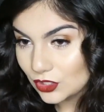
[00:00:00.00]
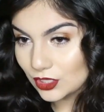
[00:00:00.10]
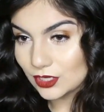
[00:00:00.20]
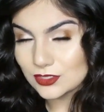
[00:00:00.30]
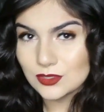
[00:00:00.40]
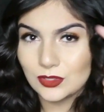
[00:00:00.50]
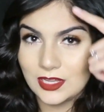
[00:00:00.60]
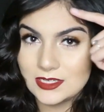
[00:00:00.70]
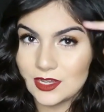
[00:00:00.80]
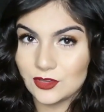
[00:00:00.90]
You can also
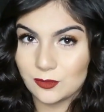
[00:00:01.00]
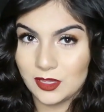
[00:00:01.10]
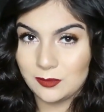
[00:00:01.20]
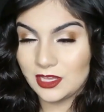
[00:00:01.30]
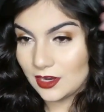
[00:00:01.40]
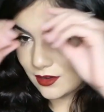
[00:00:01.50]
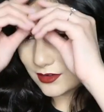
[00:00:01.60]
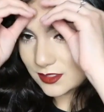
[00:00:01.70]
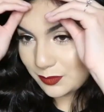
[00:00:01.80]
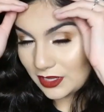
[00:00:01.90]
lay down your baby
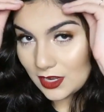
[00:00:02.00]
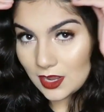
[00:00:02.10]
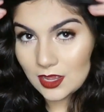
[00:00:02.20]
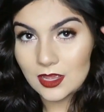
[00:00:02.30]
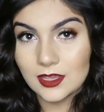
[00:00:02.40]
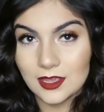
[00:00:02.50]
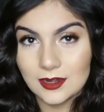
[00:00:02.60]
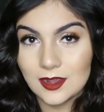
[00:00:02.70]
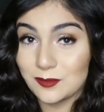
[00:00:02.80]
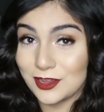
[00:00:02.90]
hairs, but
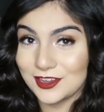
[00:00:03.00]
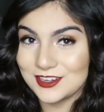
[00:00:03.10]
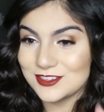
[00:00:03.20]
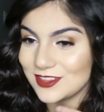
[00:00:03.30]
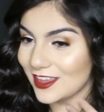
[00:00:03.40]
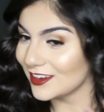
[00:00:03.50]
again, I'm not going to do